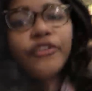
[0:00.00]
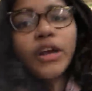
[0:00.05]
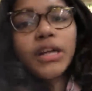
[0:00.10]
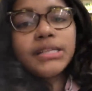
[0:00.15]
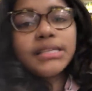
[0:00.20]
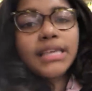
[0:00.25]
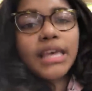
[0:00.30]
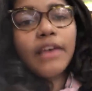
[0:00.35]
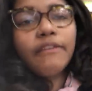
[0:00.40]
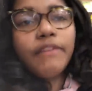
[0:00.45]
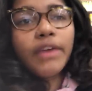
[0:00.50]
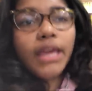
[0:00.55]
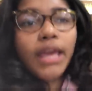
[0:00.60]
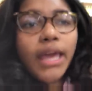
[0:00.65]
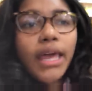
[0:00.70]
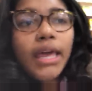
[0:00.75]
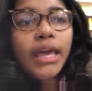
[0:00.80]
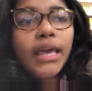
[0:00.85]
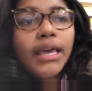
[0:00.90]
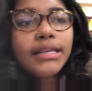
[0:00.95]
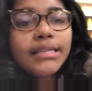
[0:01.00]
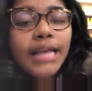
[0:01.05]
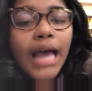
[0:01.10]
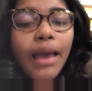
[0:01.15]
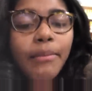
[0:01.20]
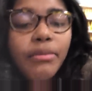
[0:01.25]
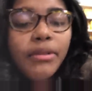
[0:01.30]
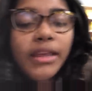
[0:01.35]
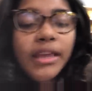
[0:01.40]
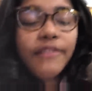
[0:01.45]
Friendsgiving is,
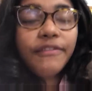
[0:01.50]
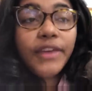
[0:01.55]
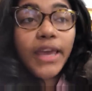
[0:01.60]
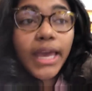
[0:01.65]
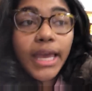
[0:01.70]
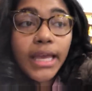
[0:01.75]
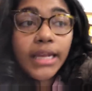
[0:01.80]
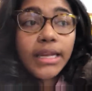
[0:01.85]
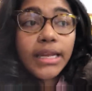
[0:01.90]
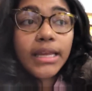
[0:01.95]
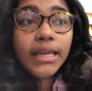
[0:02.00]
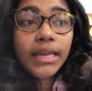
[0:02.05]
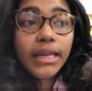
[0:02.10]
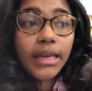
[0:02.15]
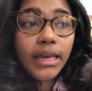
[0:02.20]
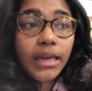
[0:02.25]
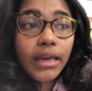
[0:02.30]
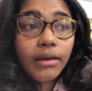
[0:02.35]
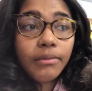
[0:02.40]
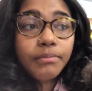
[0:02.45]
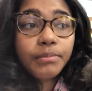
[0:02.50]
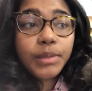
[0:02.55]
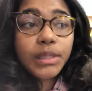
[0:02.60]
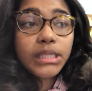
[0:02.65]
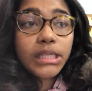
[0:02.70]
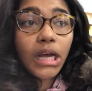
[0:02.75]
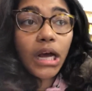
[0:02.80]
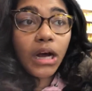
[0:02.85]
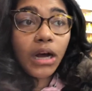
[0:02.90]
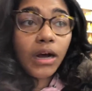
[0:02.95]
I believe, candy yams,
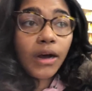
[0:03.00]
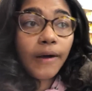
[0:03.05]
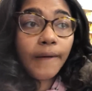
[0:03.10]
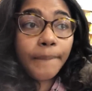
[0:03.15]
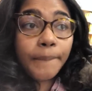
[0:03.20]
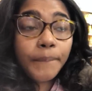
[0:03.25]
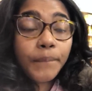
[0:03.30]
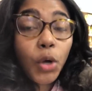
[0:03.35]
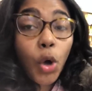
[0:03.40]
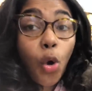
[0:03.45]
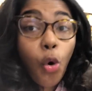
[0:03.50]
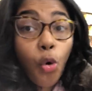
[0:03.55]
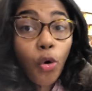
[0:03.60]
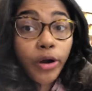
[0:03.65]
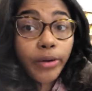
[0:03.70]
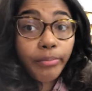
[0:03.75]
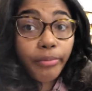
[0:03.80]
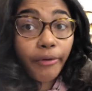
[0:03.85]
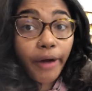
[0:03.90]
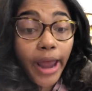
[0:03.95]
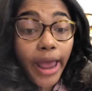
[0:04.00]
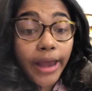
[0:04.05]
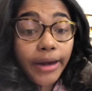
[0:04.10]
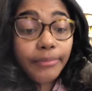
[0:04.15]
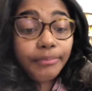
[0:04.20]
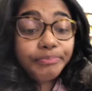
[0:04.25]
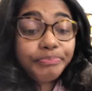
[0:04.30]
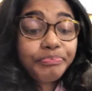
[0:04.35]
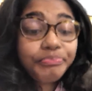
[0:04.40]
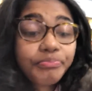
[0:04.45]
um, cornbread,
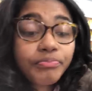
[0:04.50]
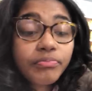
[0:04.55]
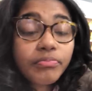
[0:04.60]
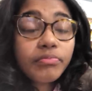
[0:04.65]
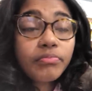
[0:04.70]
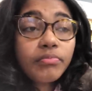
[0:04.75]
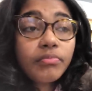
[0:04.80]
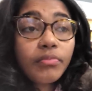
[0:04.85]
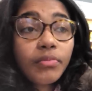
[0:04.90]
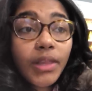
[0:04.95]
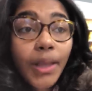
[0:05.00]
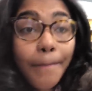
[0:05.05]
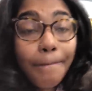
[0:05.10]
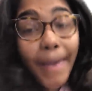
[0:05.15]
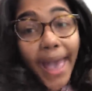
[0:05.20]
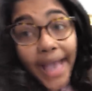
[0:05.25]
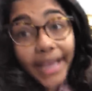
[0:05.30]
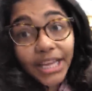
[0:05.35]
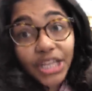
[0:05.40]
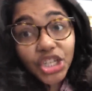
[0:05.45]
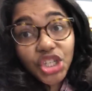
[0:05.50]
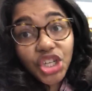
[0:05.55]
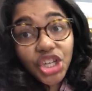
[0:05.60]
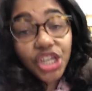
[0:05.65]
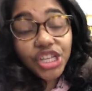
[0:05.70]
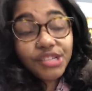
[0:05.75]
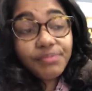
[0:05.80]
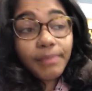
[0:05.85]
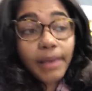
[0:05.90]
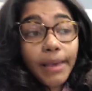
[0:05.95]
mac and
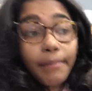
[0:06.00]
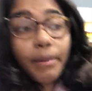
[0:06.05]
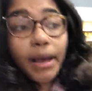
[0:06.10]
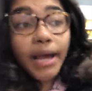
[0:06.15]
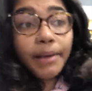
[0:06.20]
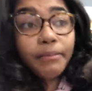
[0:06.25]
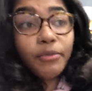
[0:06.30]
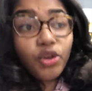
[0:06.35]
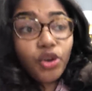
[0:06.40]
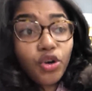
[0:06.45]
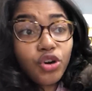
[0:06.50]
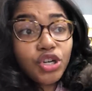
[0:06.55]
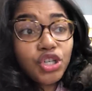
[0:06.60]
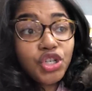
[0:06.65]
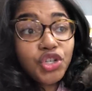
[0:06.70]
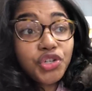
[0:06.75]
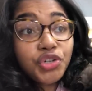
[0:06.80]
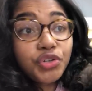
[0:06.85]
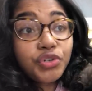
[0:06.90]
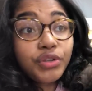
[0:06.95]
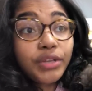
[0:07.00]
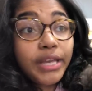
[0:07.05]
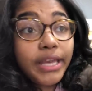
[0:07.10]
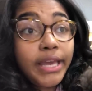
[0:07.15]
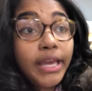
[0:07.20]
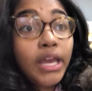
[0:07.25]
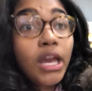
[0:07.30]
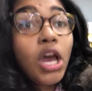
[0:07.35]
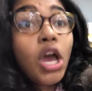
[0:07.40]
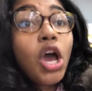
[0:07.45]
cheese made by yours
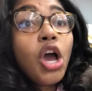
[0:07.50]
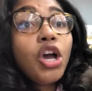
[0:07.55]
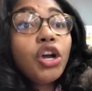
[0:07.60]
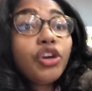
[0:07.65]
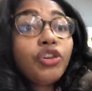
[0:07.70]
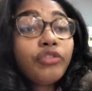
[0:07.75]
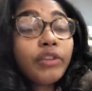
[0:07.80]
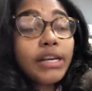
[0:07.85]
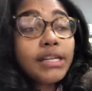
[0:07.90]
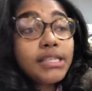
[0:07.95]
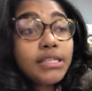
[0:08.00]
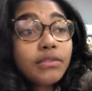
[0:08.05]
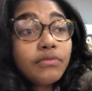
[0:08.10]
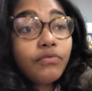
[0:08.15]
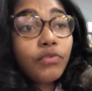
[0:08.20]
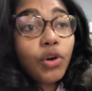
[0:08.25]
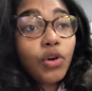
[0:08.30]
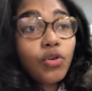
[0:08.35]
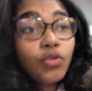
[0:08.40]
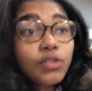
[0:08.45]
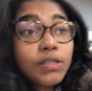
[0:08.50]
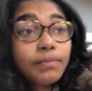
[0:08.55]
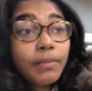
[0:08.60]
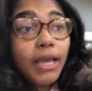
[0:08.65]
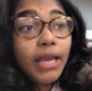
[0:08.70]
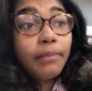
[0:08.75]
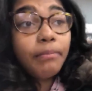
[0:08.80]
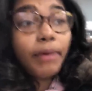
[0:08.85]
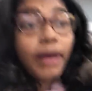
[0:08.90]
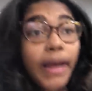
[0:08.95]
truly, crescent rolls
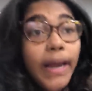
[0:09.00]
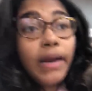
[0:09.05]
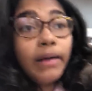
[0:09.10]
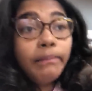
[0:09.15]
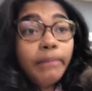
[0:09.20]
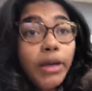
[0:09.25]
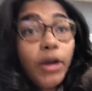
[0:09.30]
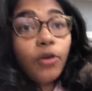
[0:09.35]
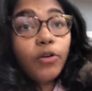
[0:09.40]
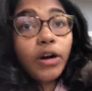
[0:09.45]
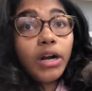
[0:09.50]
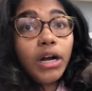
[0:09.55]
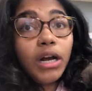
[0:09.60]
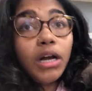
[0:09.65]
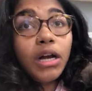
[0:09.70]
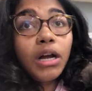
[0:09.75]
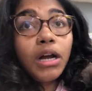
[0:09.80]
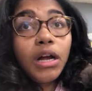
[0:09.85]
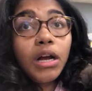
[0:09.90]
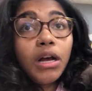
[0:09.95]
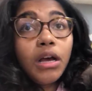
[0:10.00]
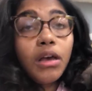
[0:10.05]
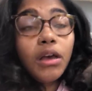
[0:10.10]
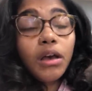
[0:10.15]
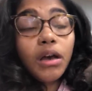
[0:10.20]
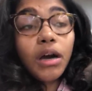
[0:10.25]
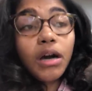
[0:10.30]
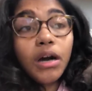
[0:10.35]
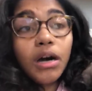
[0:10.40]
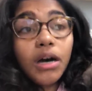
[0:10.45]
made by Amira,
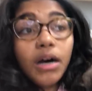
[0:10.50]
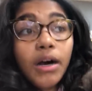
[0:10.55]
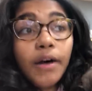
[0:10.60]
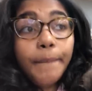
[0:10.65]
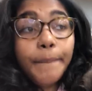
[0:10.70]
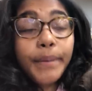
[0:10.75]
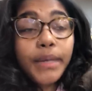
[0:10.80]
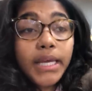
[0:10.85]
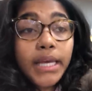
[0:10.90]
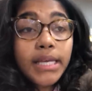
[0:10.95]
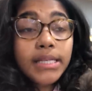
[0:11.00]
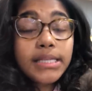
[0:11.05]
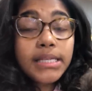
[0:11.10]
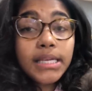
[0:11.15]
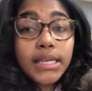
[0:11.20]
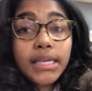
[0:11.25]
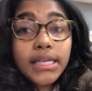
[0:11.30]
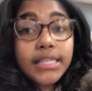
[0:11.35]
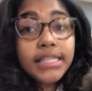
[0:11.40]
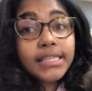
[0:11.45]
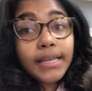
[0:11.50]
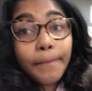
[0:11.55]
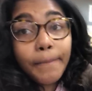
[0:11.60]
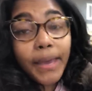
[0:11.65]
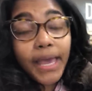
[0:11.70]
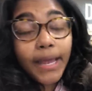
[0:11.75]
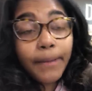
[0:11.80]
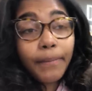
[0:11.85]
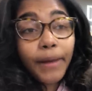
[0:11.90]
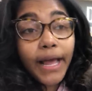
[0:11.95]
uh, plantains
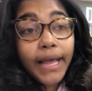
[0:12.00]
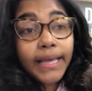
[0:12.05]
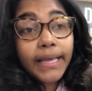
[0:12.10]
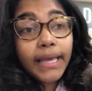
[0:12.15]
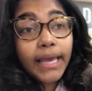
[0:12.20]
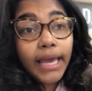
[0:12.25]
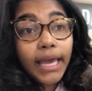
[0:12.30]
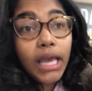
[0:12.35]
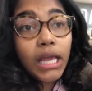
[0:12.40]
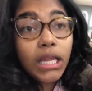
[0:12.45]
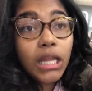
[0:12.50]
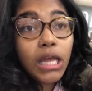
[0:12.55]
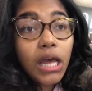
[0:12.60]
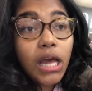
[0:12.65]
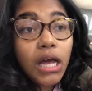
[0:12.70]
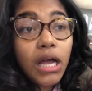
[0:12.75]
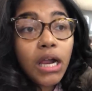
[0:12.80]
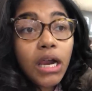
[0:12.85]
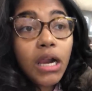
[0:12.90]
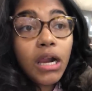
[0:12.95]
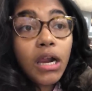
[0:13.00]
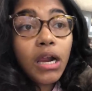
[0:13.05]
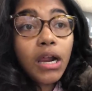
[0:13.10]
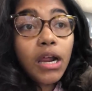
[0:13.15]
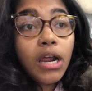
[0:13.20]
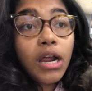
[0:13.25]
made by Kayla,